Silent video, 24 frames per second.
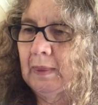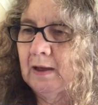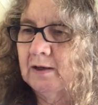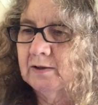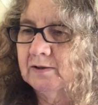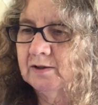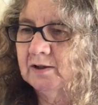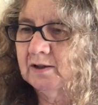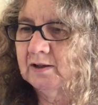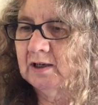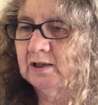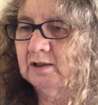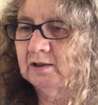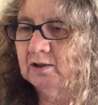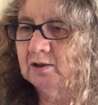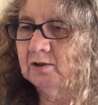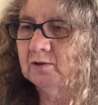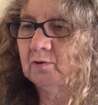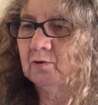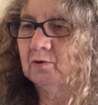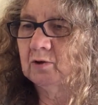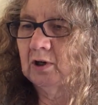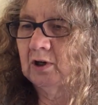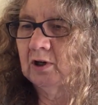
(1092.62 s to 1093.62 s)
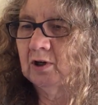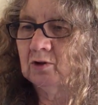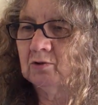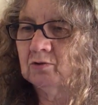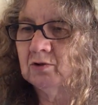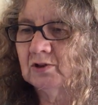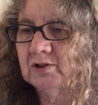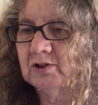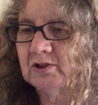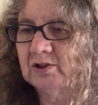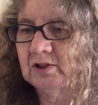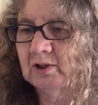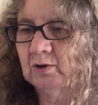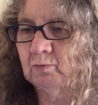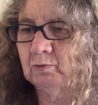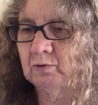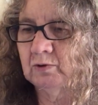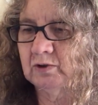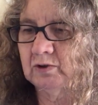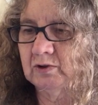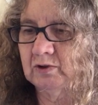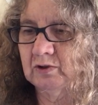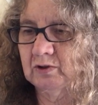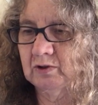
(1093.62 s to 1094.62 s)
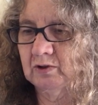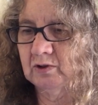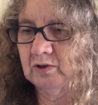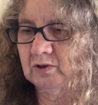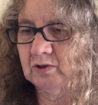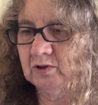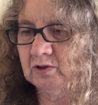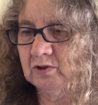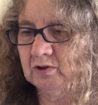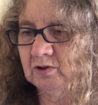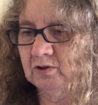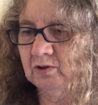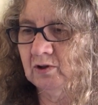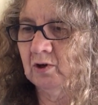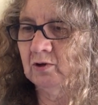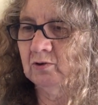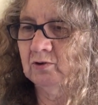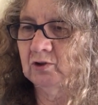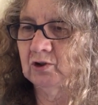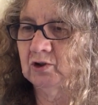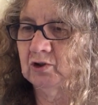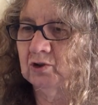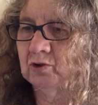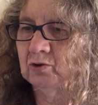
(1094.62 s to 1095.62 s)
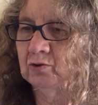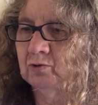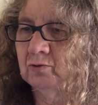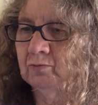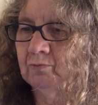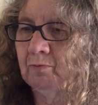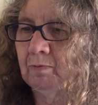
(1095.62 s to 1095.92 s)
So then the acrostic was snowshoe.